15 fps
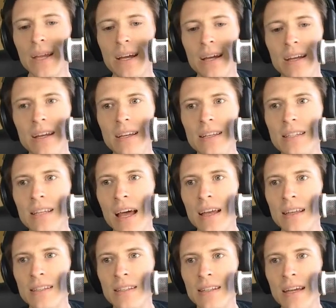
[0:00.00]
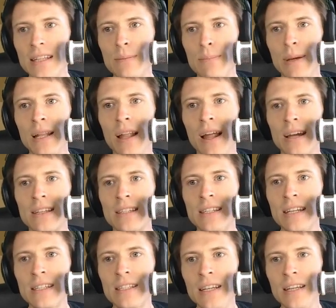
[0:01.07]
He says, it's been like
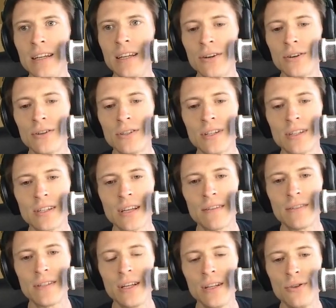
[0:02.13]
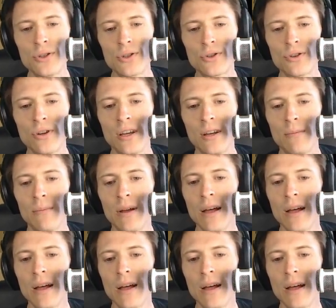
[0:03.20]
60 years since I've seen you stream.